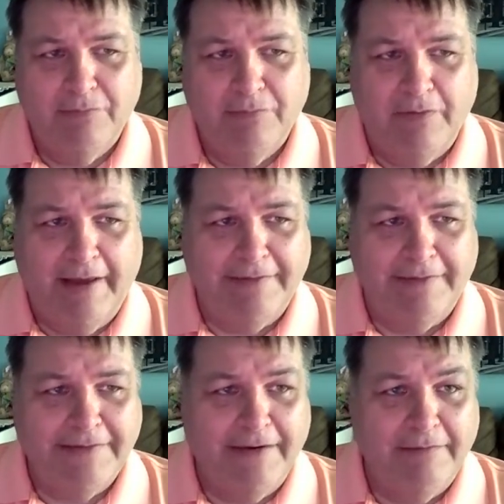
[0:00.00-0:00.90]
Pull
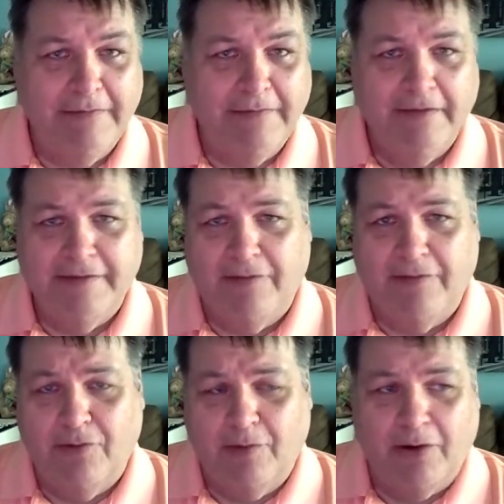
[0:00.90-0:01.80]
that cell
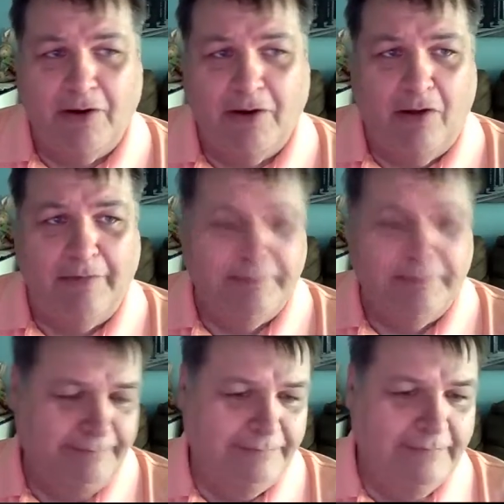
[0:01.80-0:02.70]
phone number.
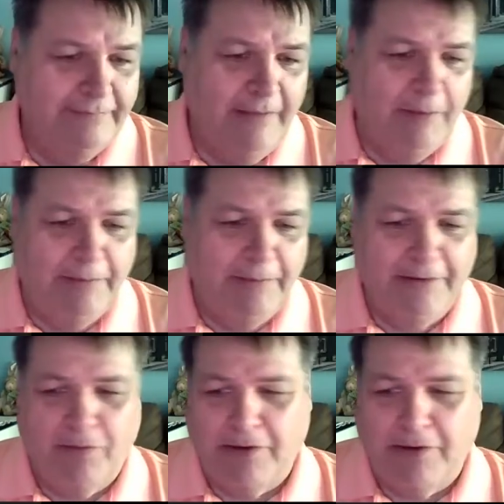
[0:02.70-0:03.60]
That might be
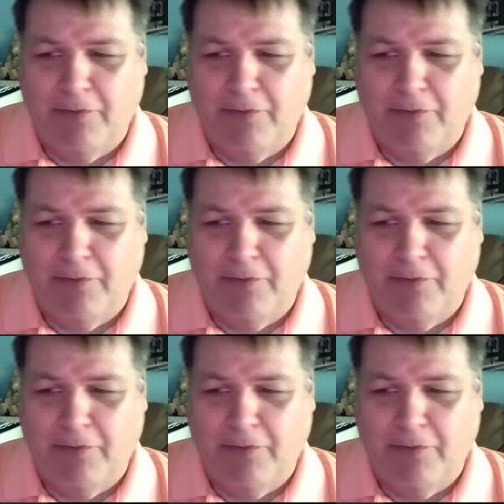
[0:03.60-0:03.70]
cool.